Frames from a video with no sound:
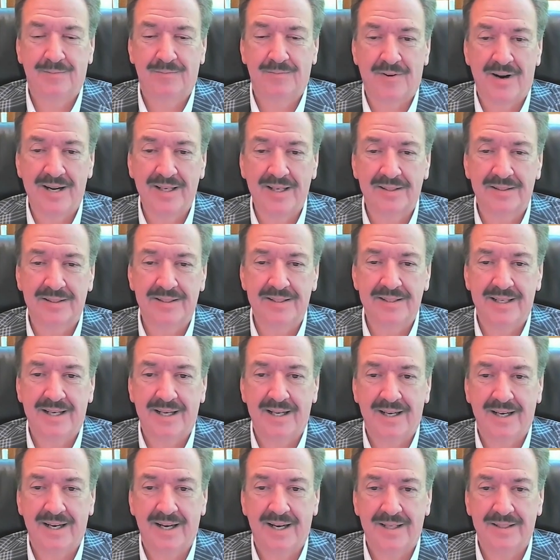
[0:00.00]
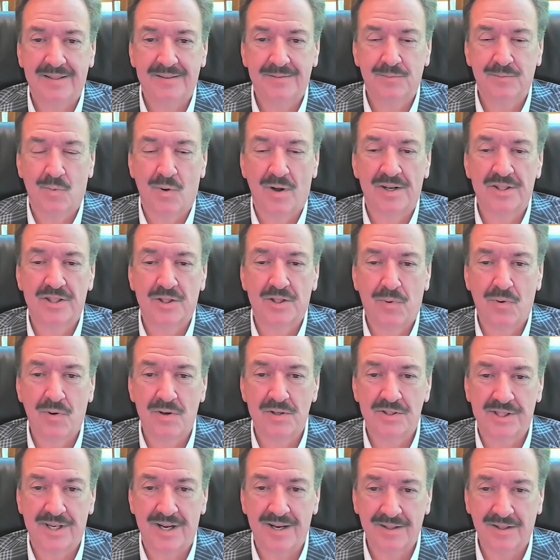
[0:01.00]
frankly, I want to
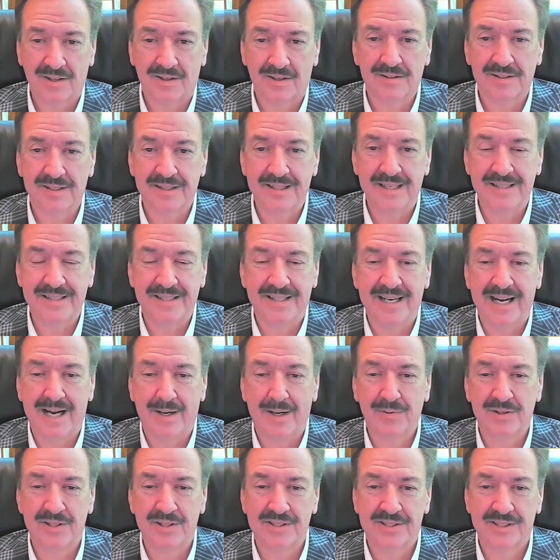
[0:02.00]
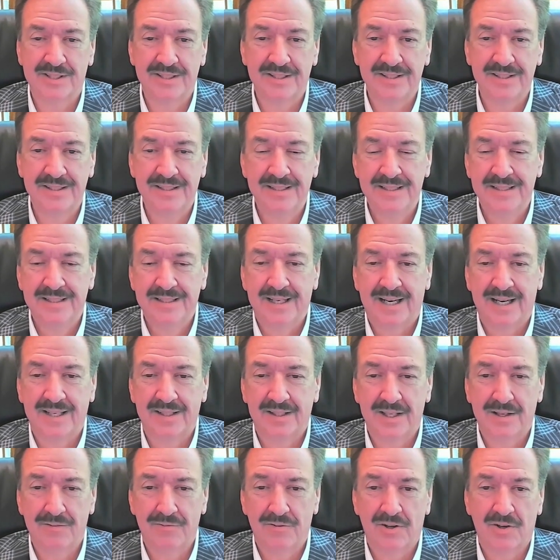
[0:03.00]
support soccer in Indianapolis, and I
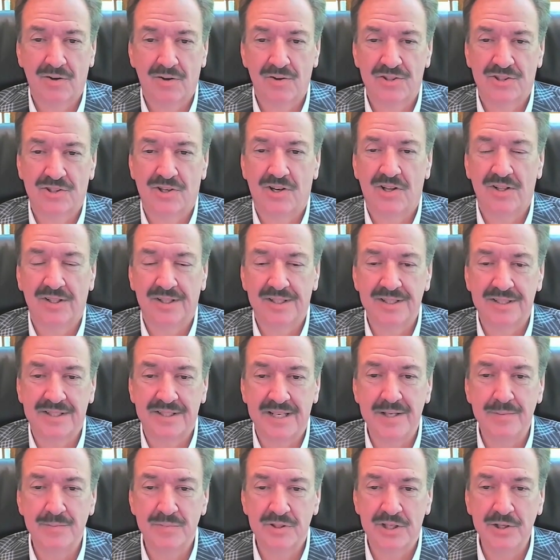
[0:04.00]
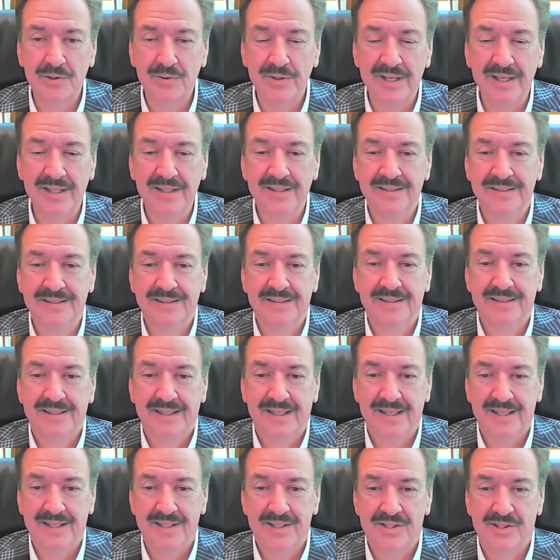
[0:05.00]
love what Ursall and his team's doing,
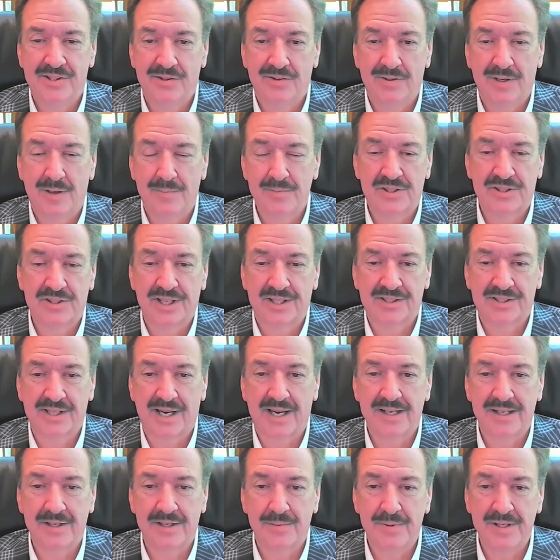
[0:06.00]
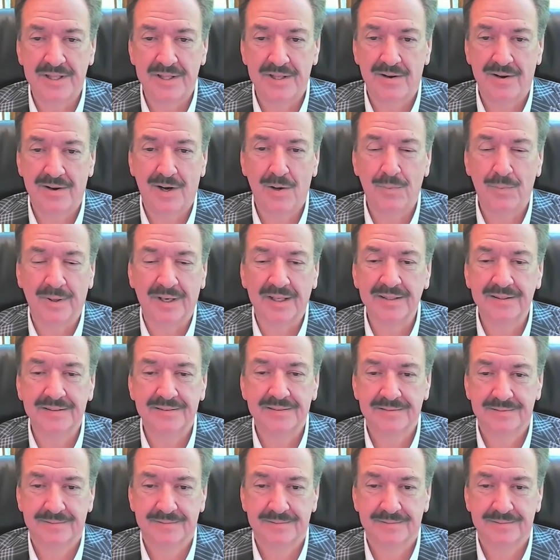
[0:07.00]
and so I'm just excited to be there helping.